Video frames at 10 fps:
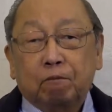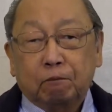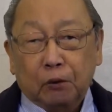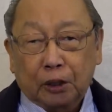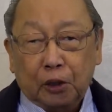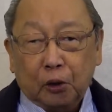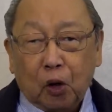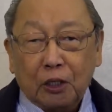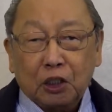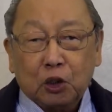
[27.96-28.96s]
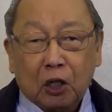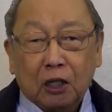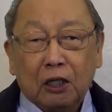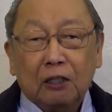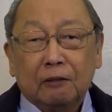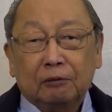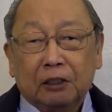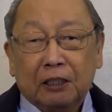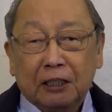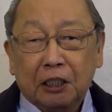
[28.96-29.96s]
for the heroic struggle of
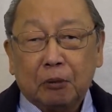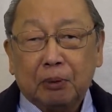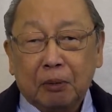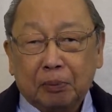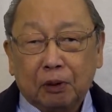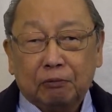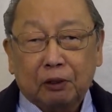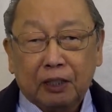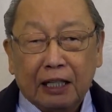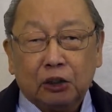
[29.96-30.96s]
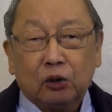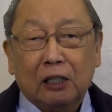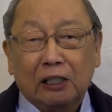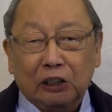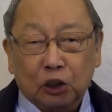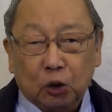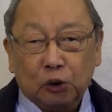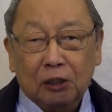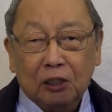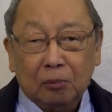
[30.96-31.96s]
the Kurdish people for national and
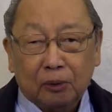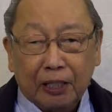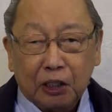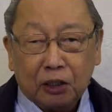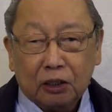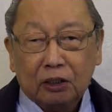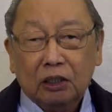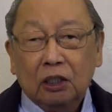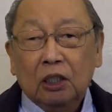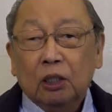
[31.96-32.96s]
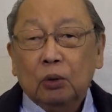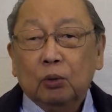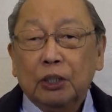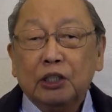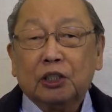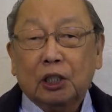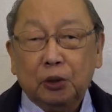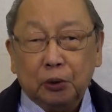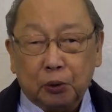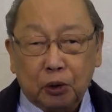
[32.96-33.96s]
social liberation. We
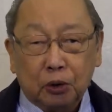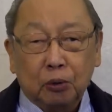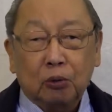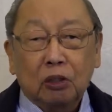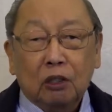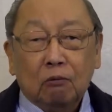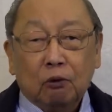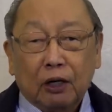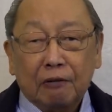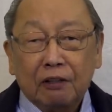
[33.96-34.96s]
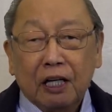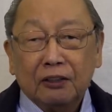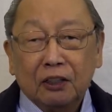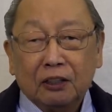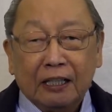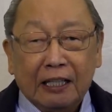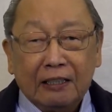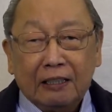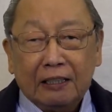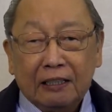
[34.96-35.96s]
salute you for having
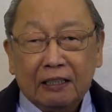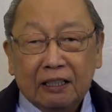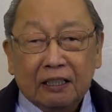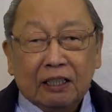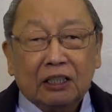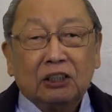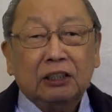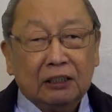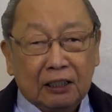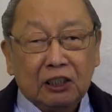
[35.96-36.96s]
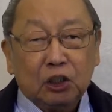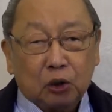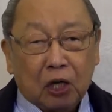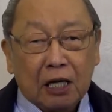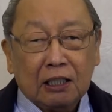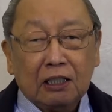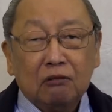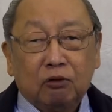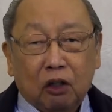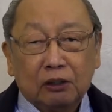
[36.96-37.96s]
undertaken a sit-in strike
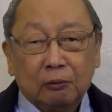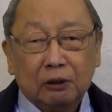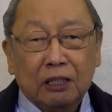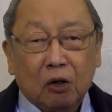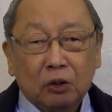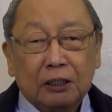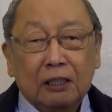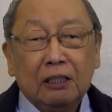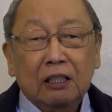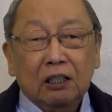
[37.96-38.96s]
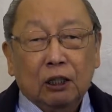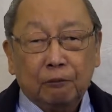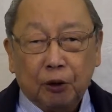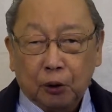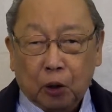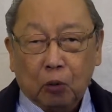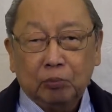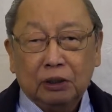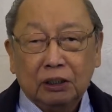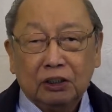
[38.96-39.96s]
in front of the Council of
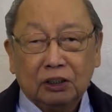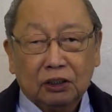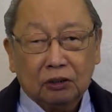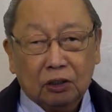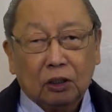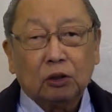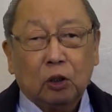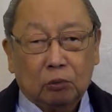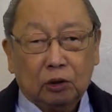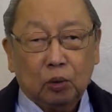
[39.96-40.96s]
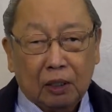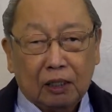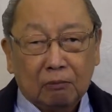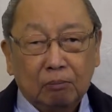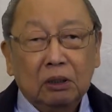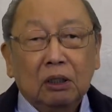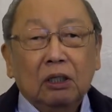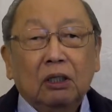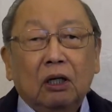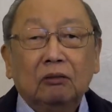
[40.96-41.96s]
Europe since October 12.
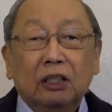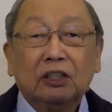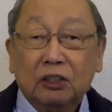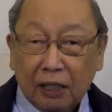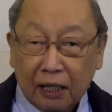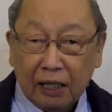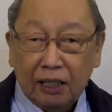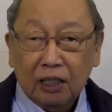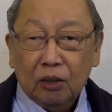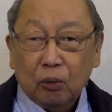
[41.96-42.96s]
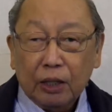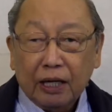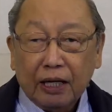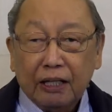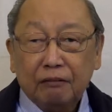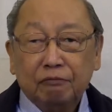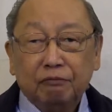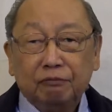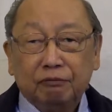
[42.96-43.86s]
On this day, we have